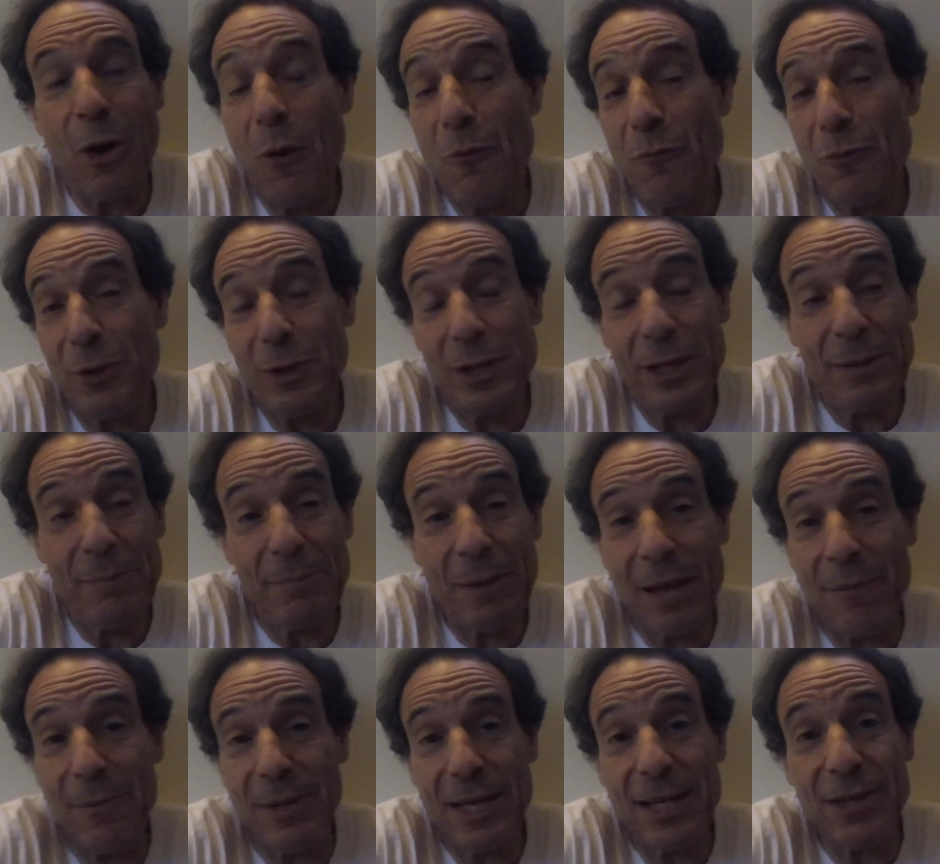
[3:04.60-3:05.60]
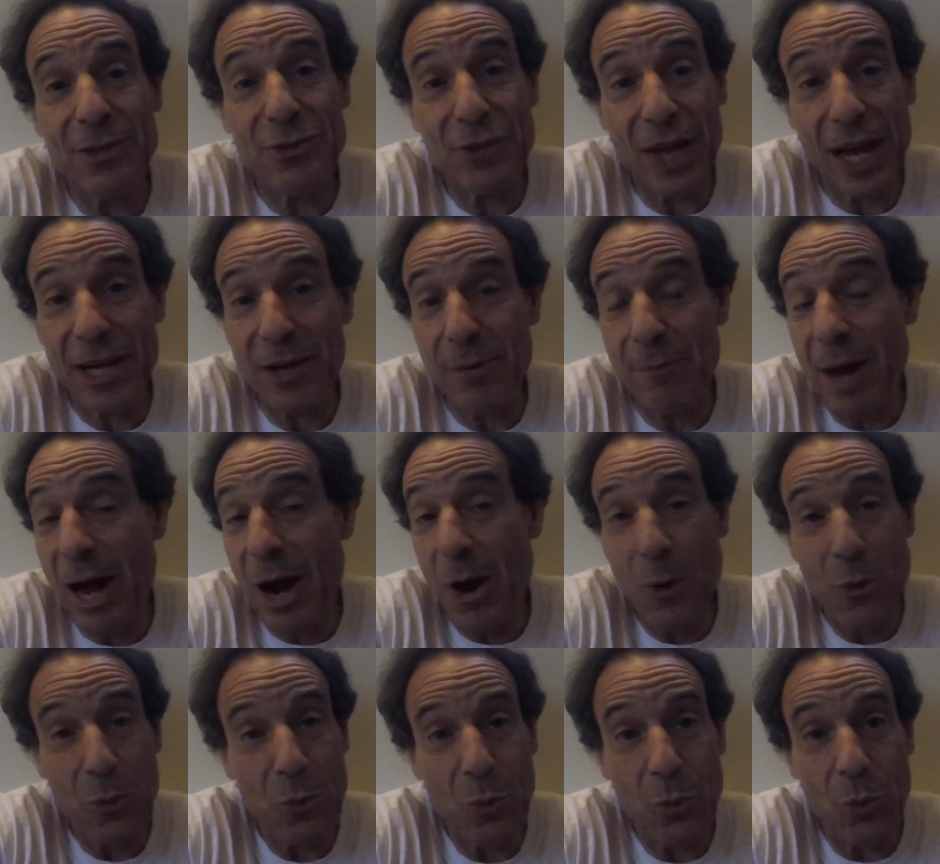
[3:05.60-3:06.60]
hopefully maybe insight
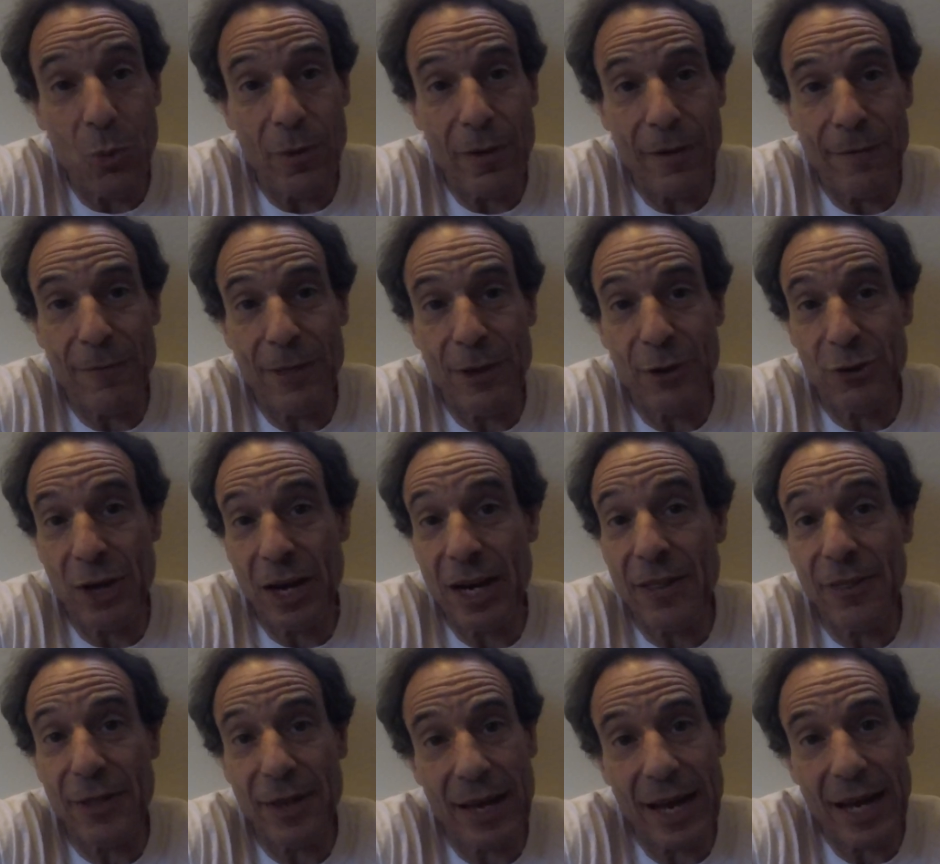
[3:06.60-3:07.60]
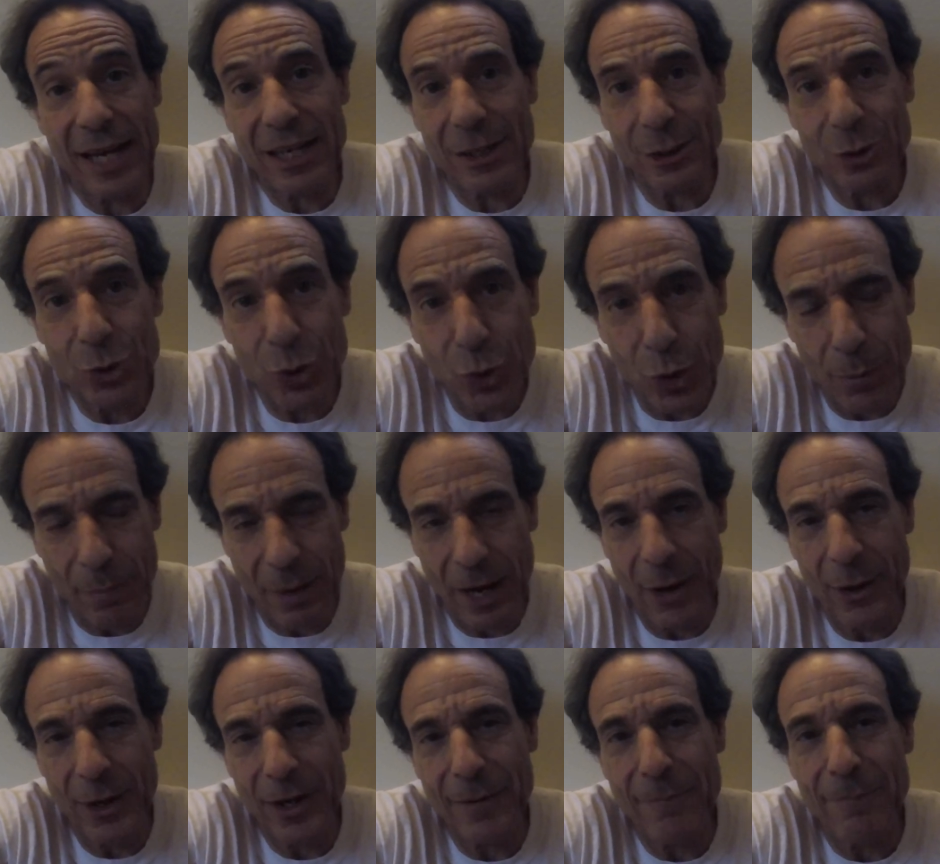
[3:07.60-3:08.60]
about if there's anything I can do
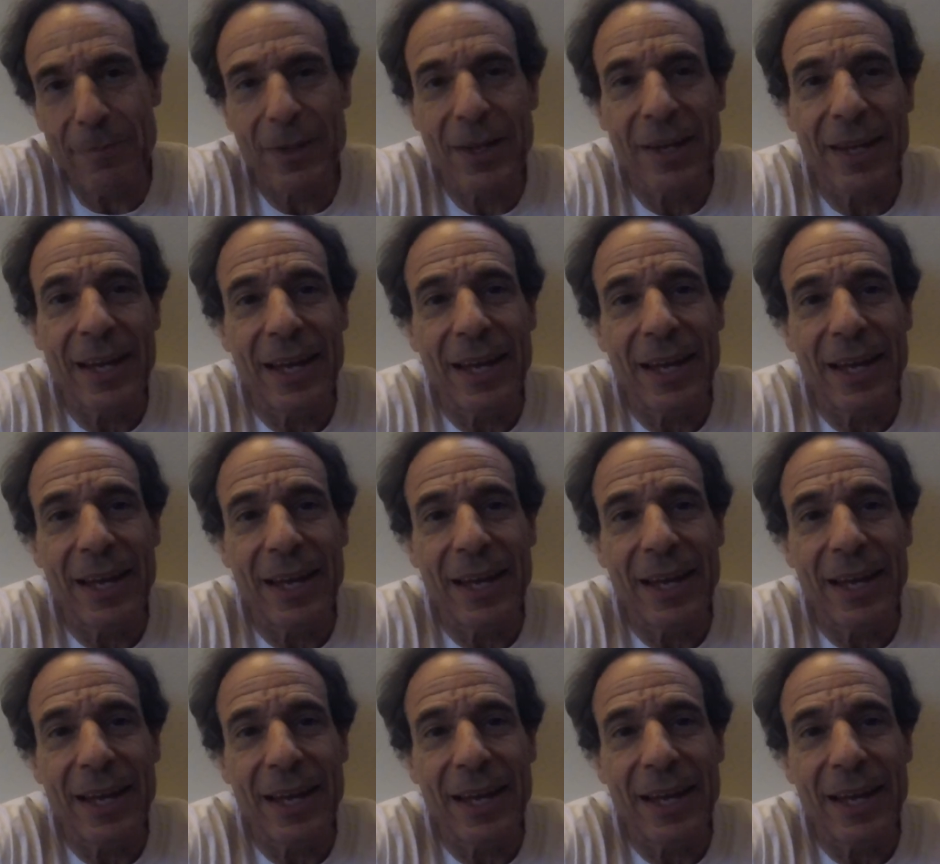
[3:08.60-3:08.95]
about it.